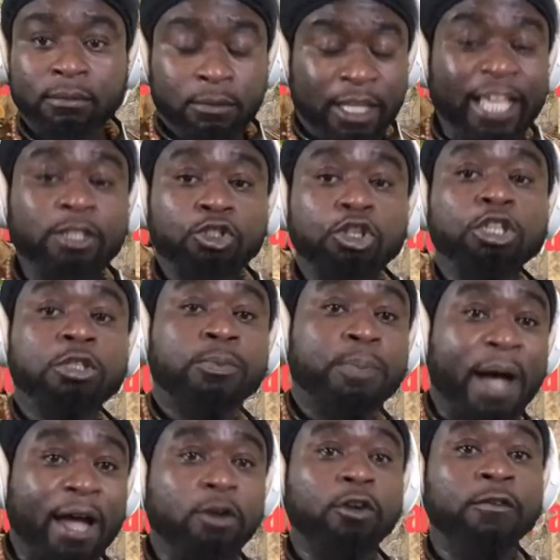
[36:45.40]
That's just
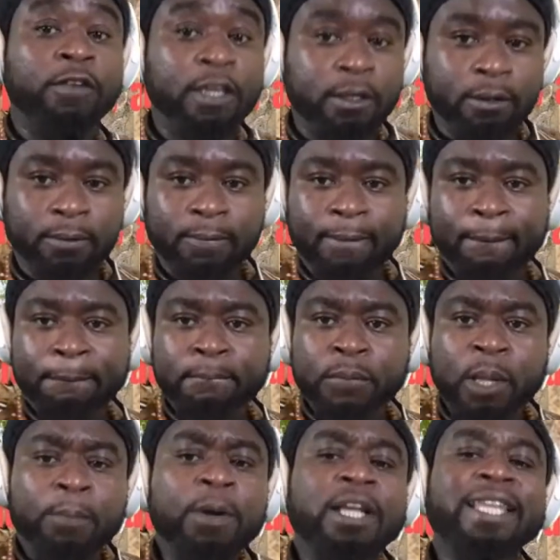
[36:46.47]
part of it.
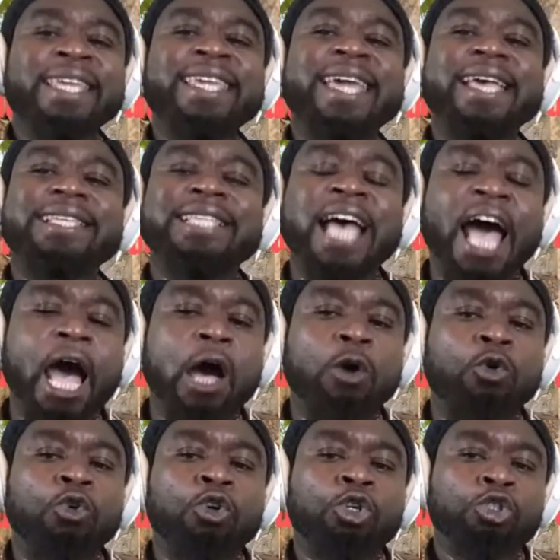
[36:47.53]
But here's
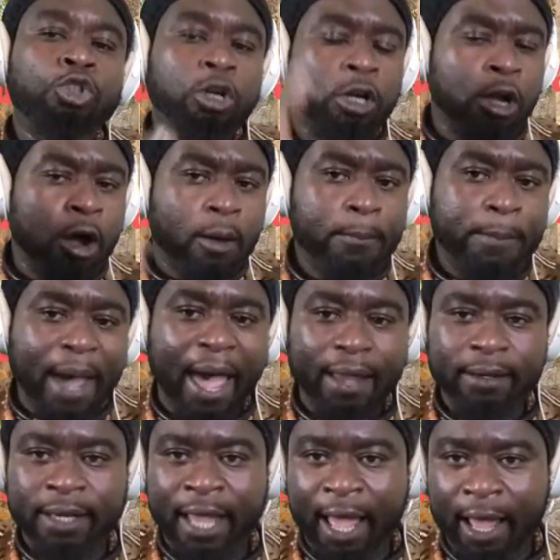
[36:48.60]
how to
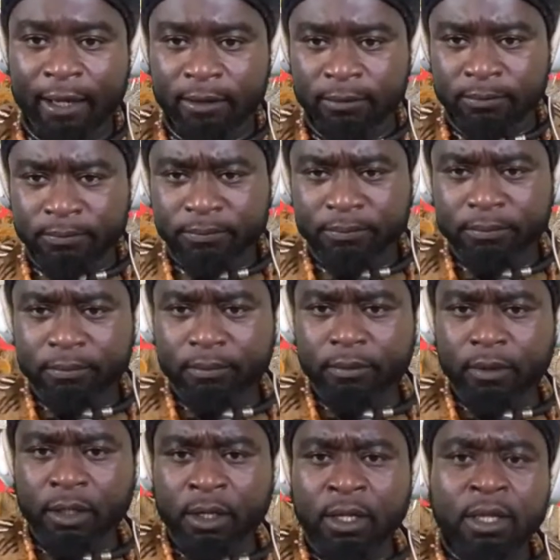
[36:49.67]
combat that.
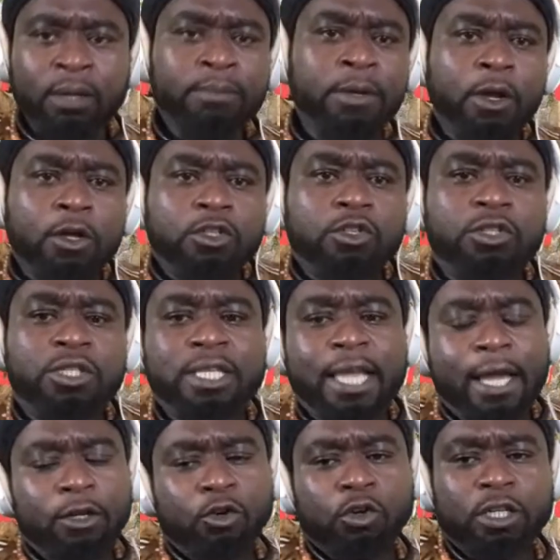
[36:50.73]
Because you see,
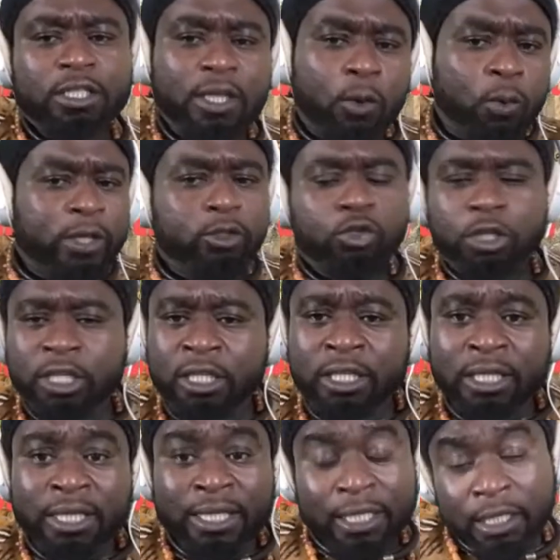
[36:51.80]
I noticed I went to the
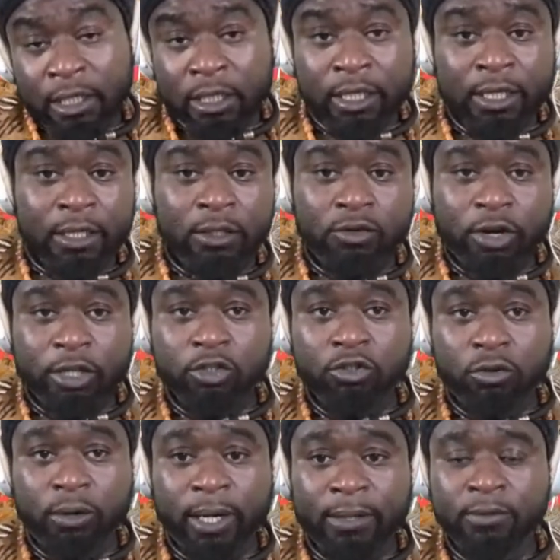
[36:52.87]
Indian
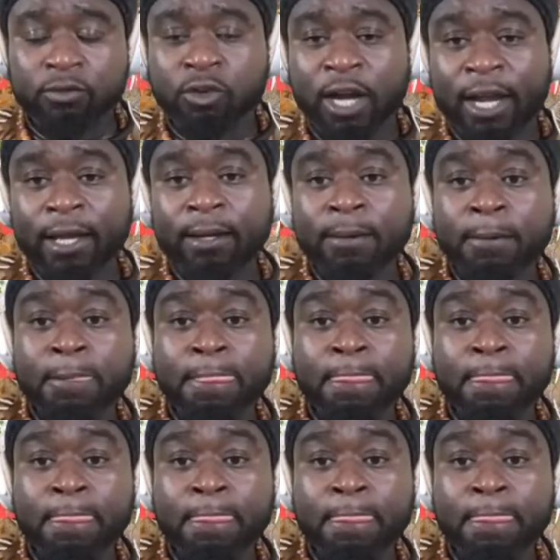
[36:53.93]
restaurants, right?